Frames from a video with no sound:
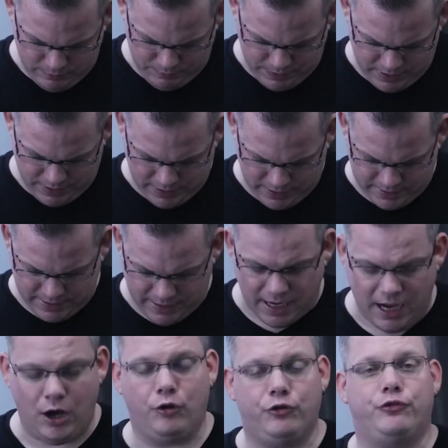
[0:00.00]
because of
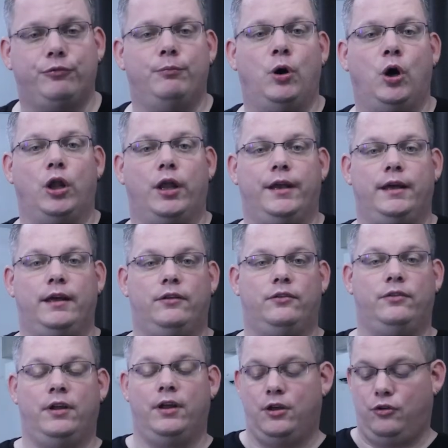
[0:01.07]
how small it
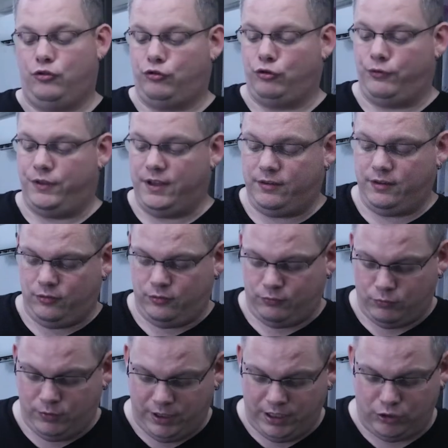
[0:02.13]
is. So this is
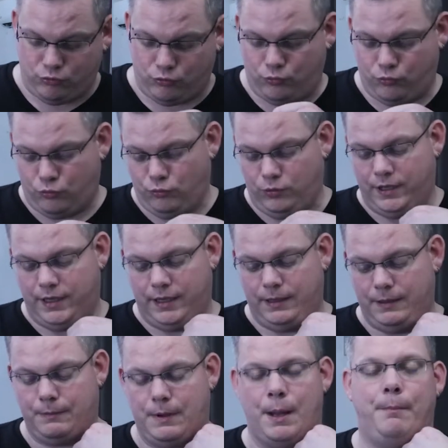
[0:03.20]
really
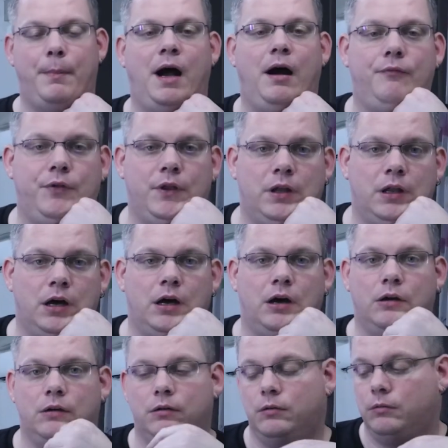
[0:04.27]
truly a mouth to
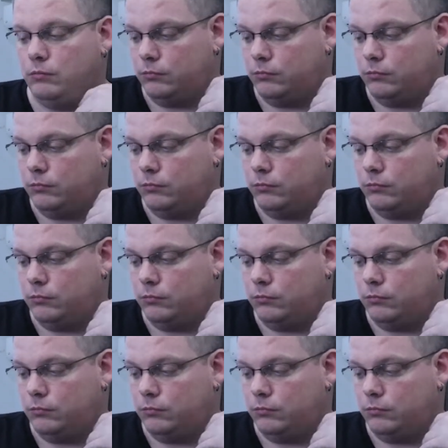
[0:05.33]
lung